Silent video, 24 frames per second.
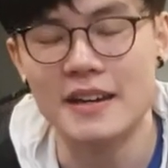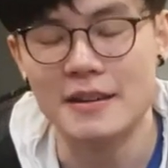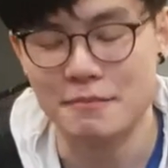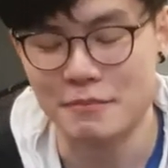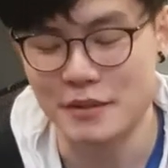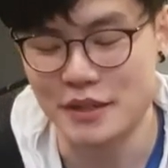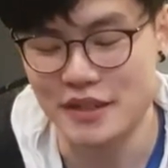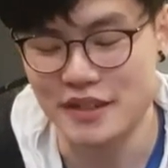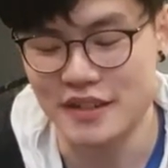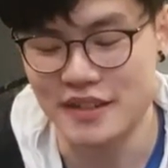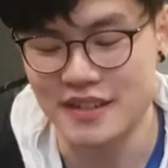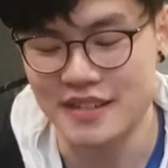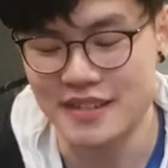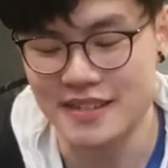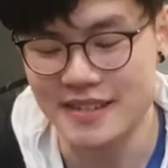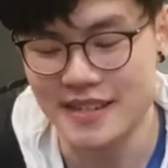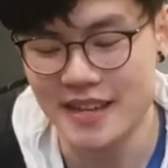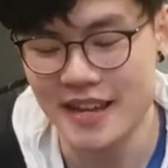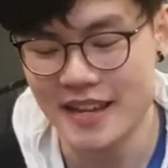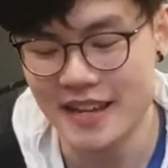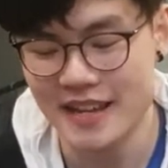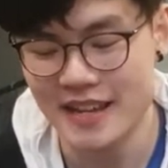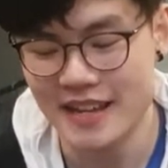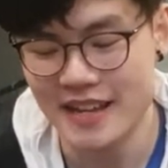Because
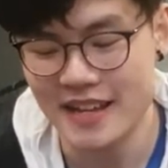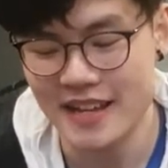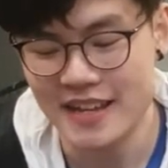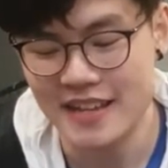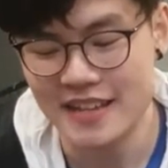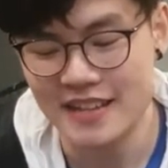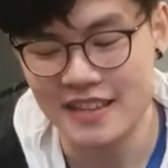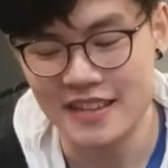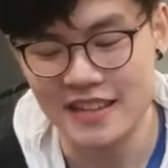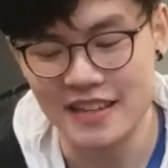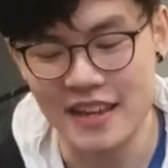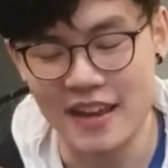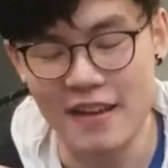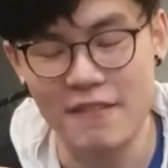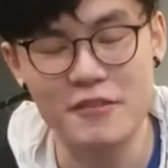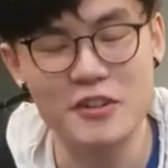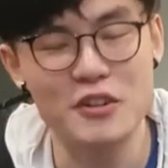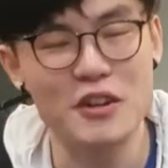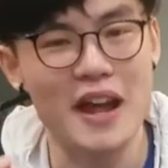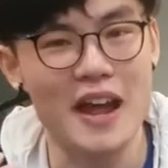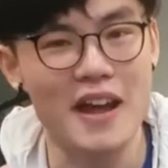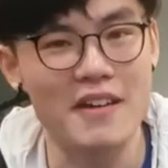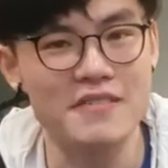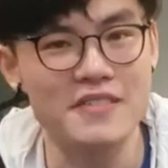if
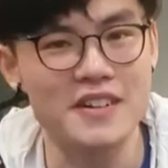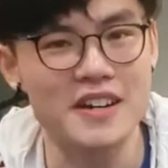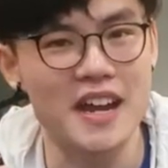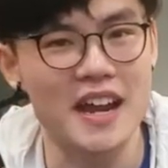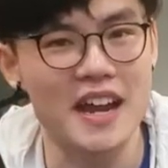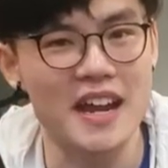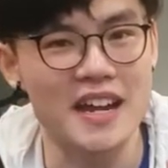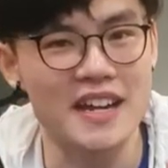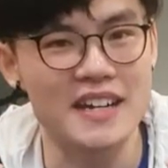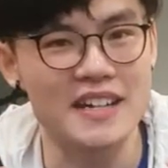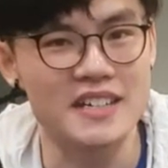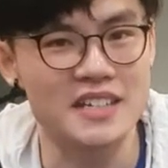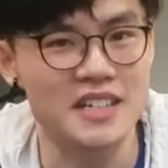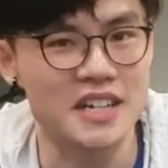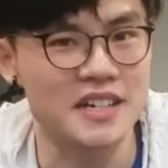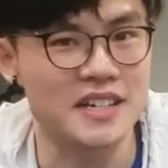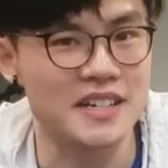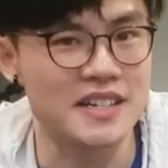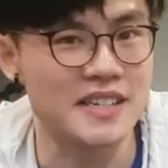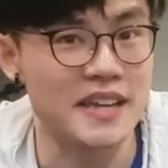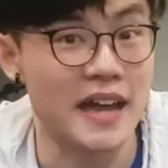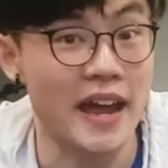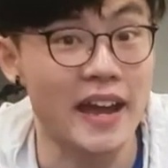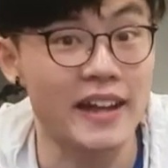you ever ate a
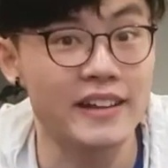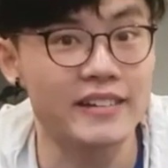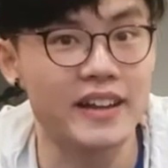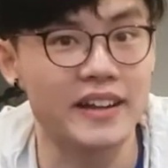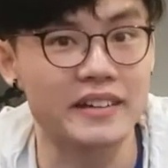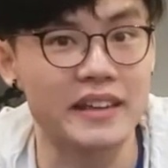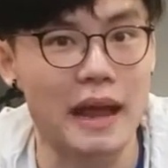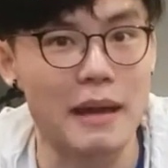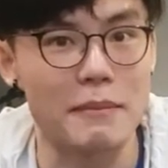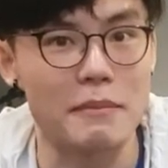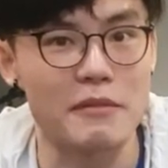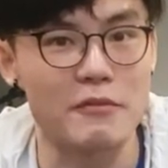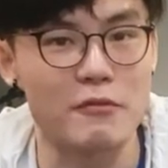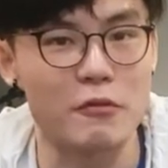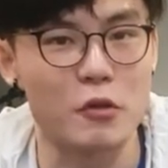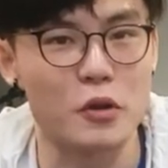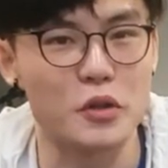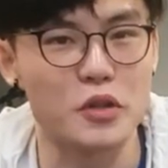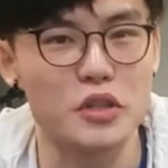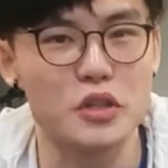Chinese egg like that before,